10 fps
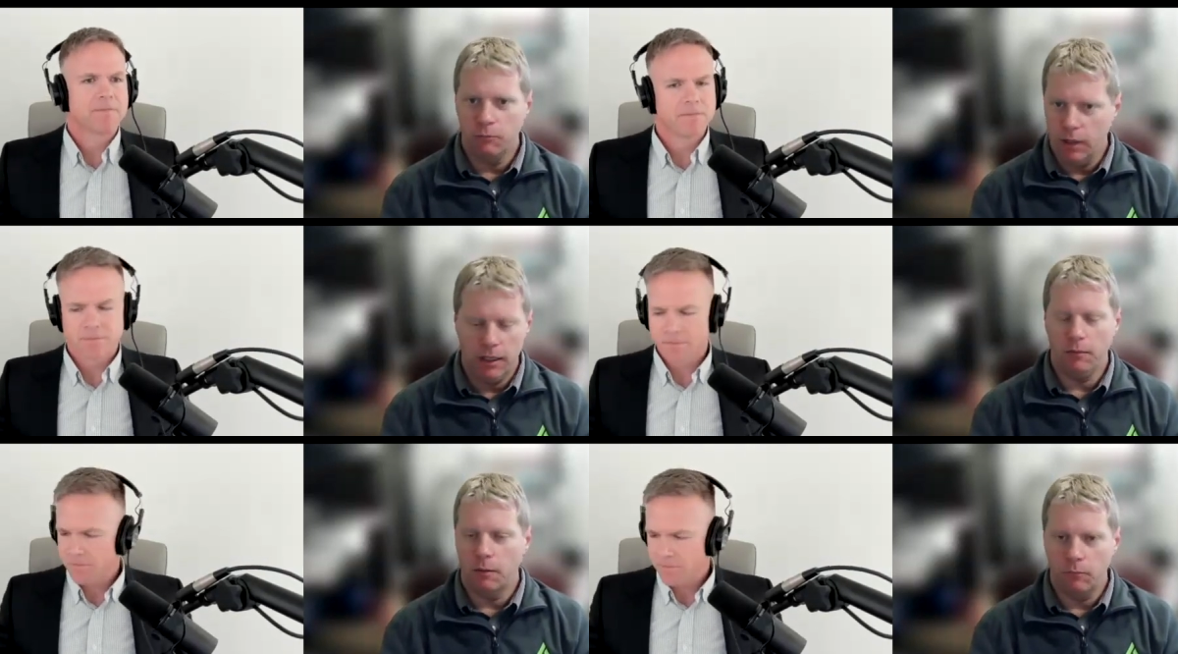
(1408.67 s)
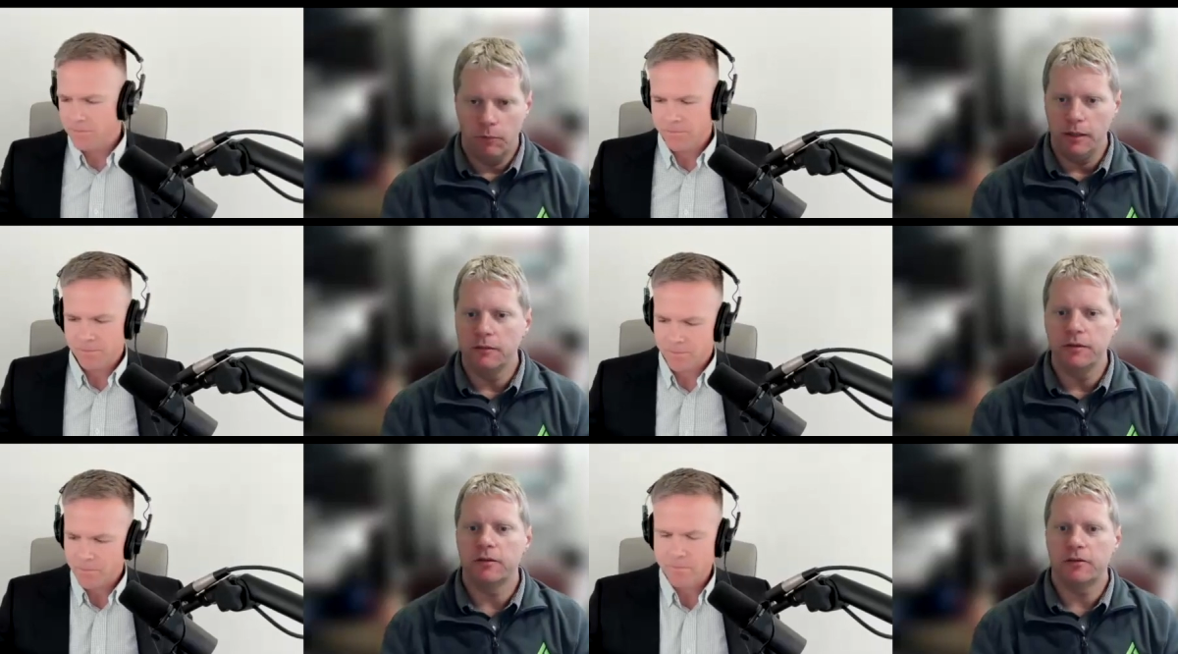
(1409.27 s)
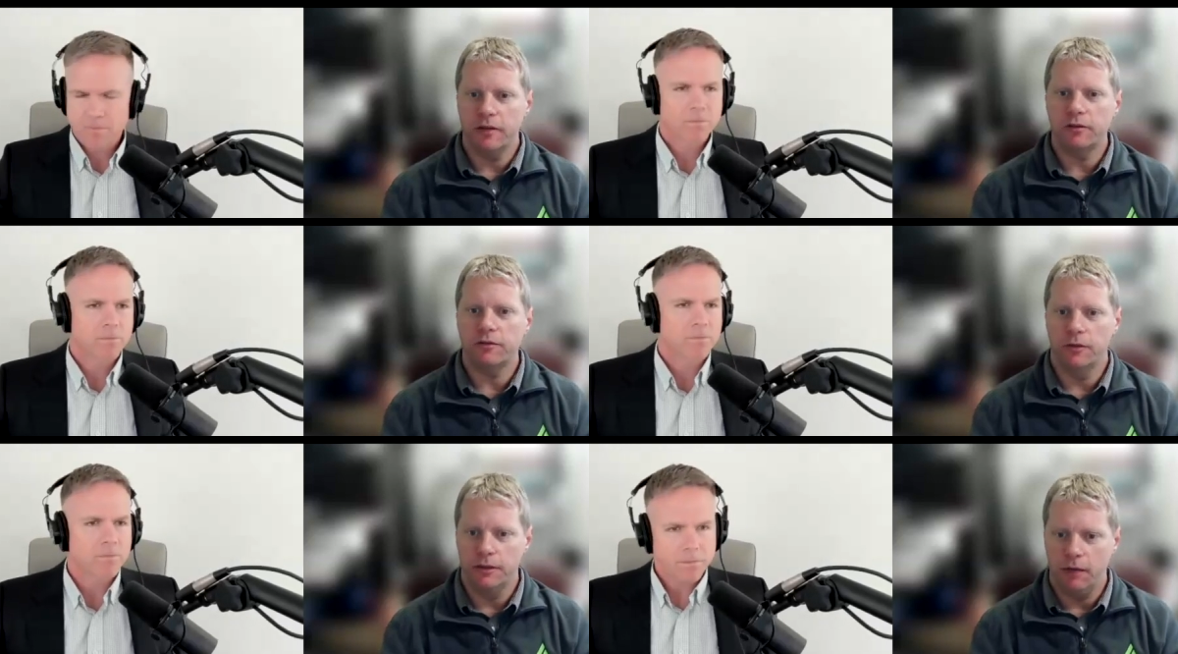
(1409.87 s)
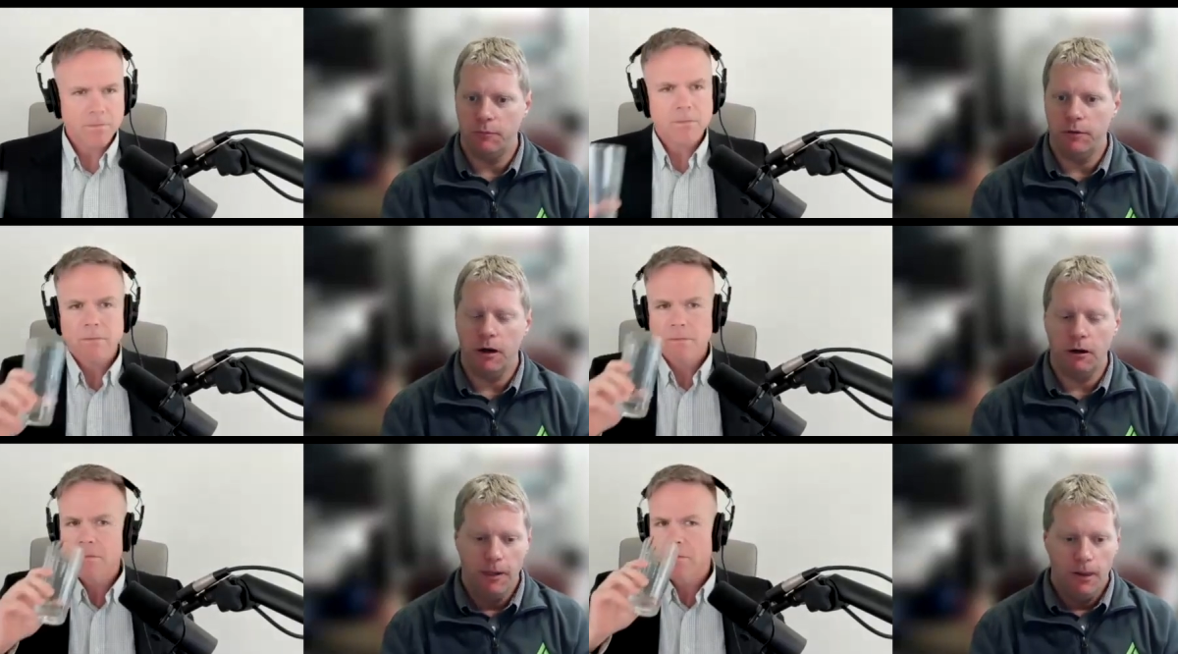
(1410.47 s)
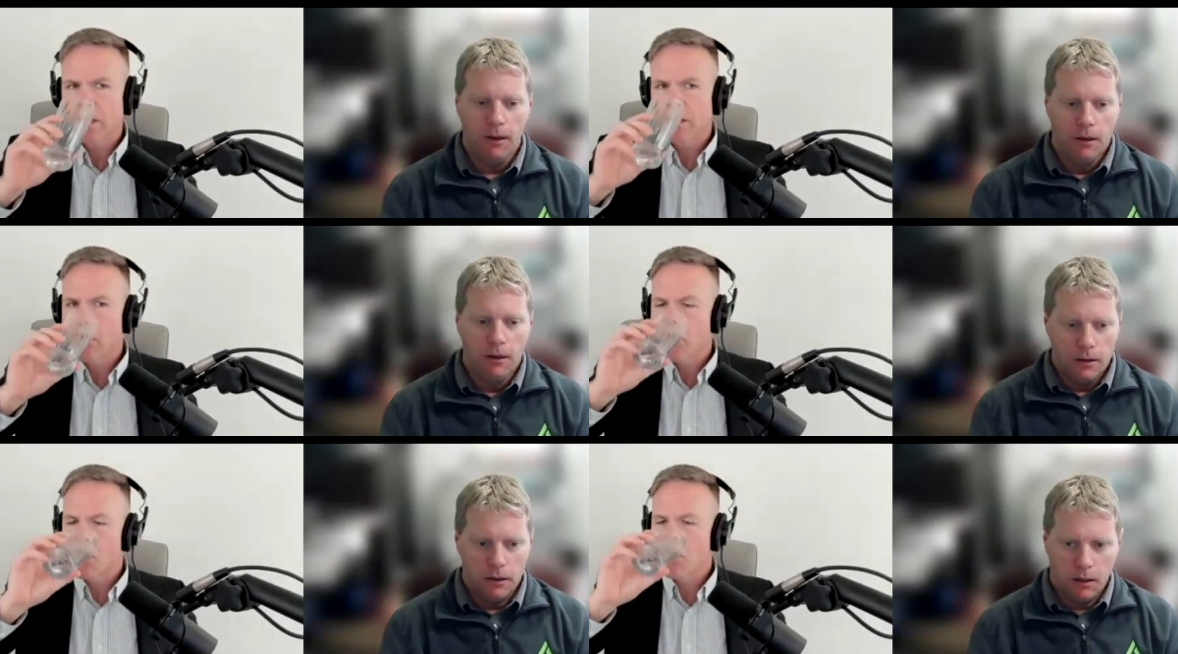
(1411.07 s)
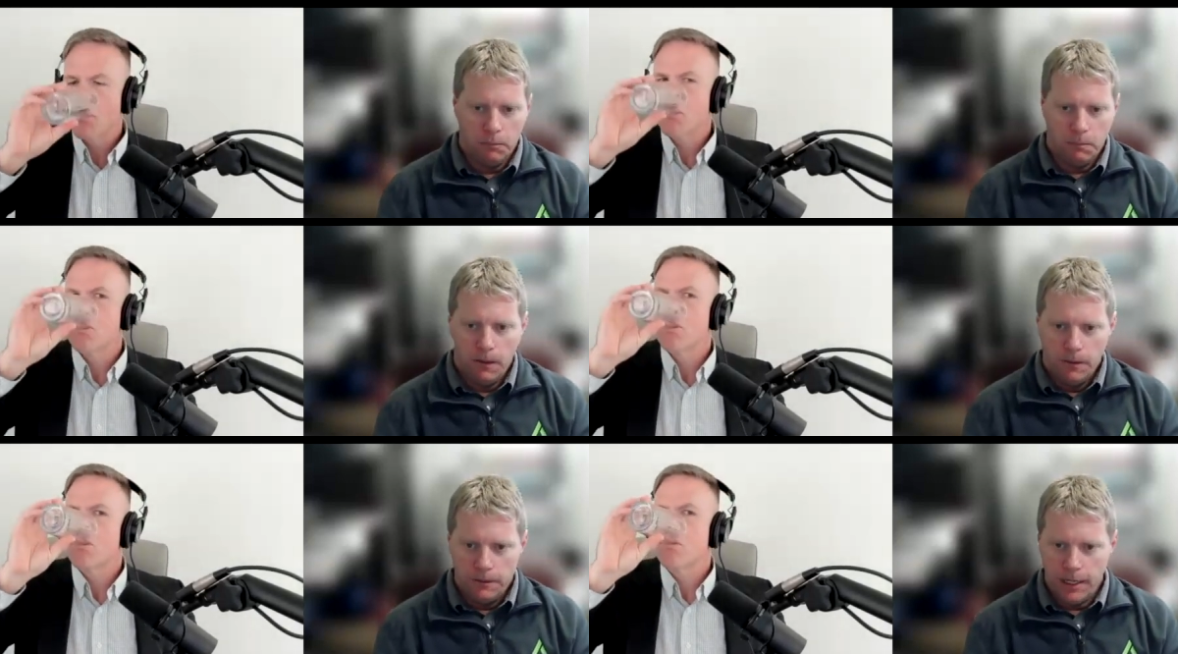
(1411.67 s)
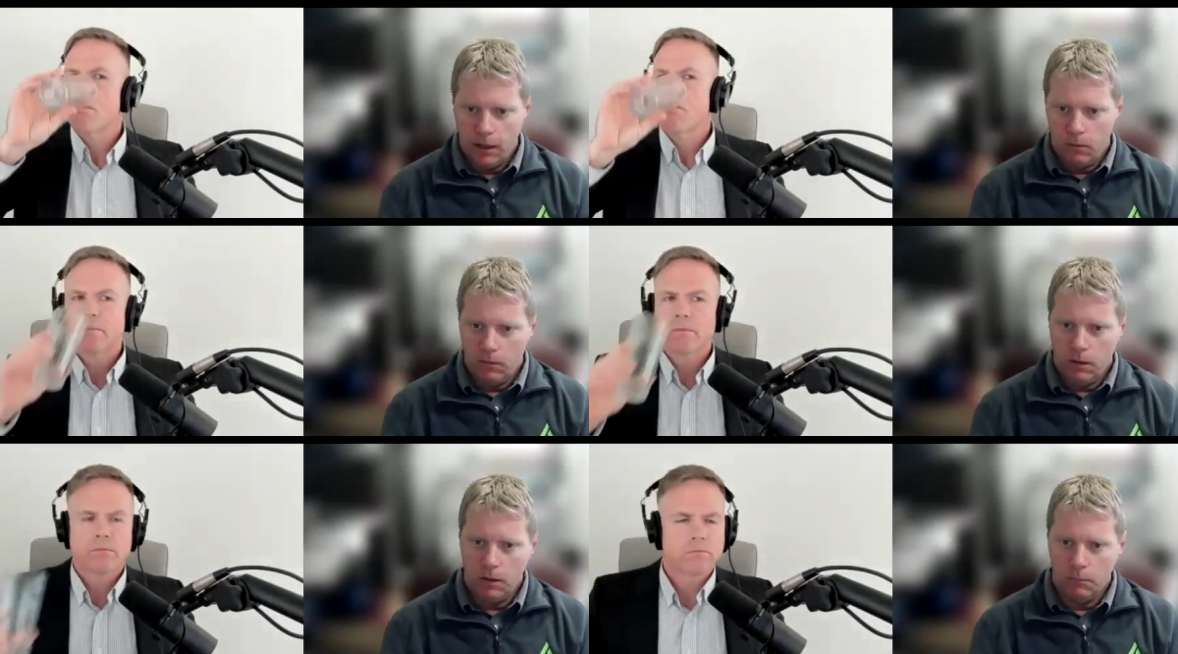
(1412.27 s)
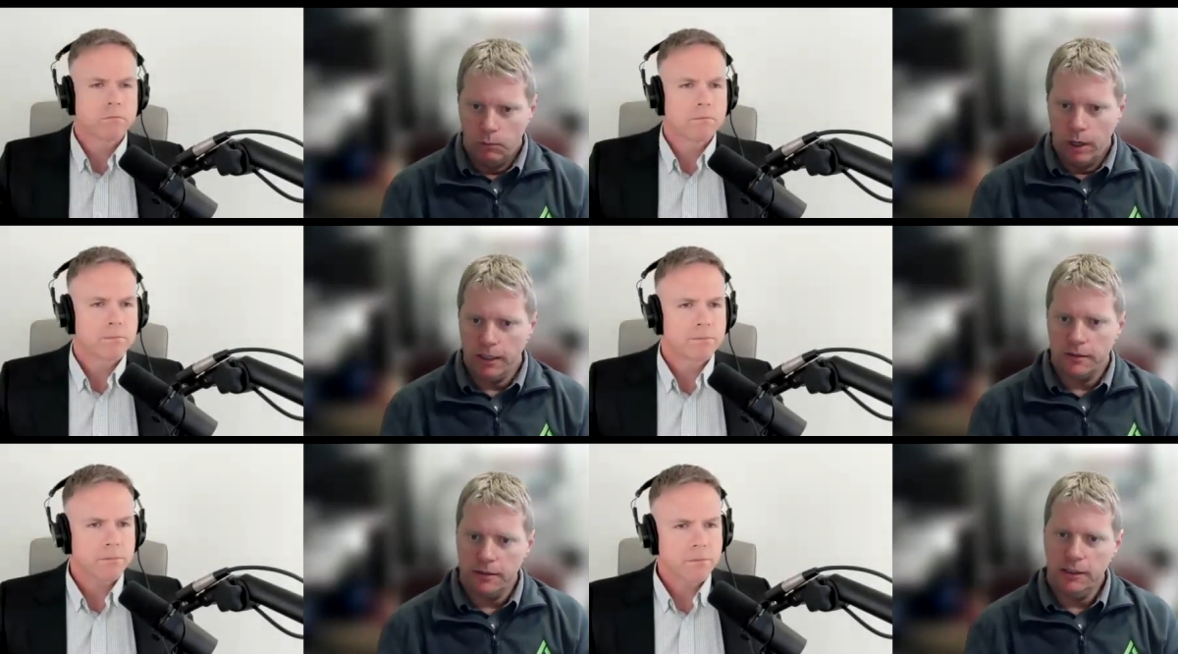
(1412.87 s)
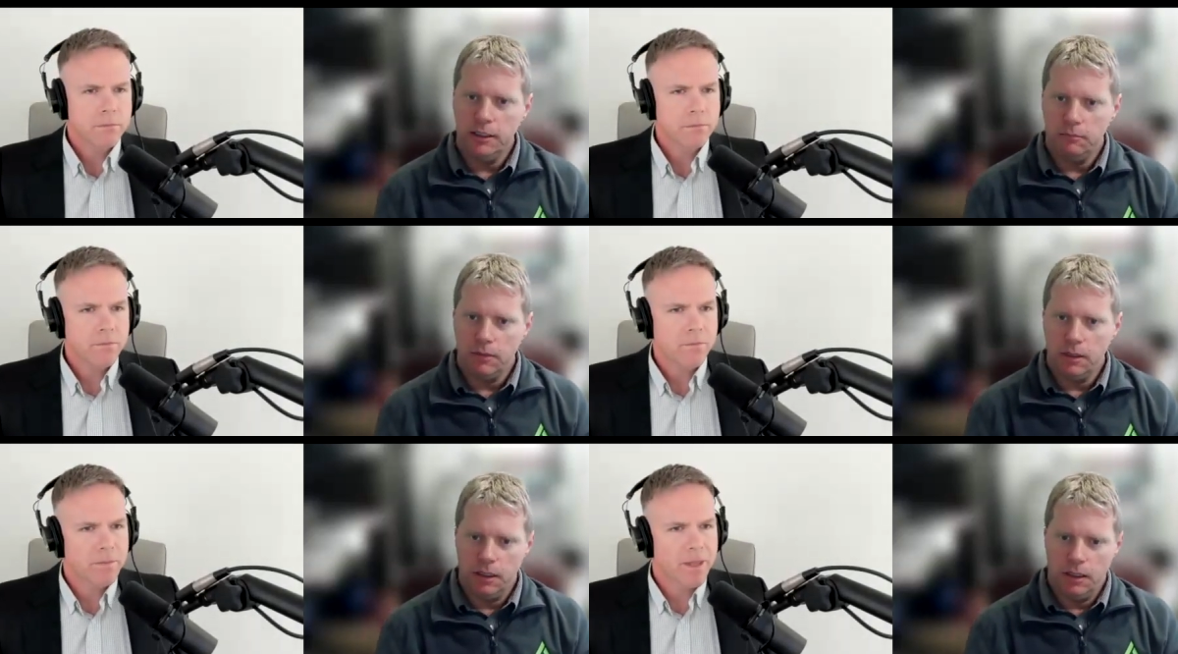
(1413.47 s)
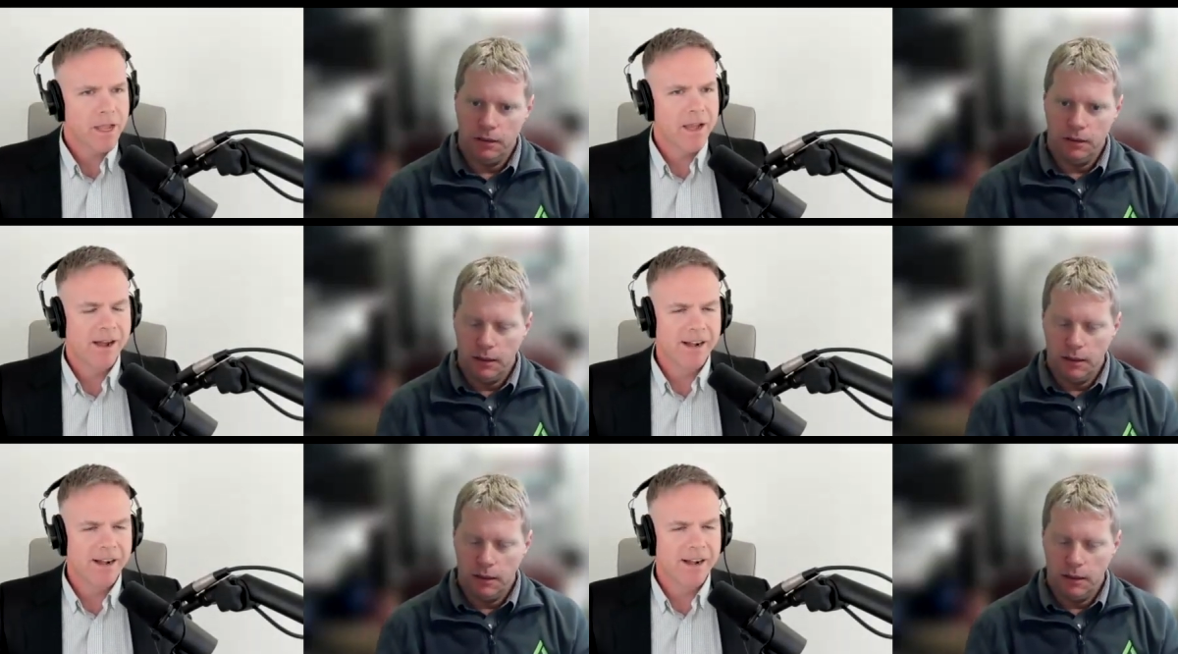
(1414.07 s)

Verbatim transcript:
Speaker 1: And I'm relatively successful in that regard. Yeah. Um, now um, running a team and